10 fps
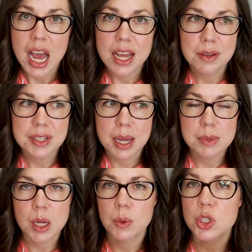Other
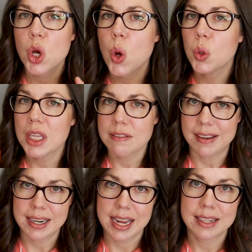times they were totally
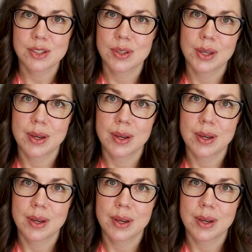fine answering the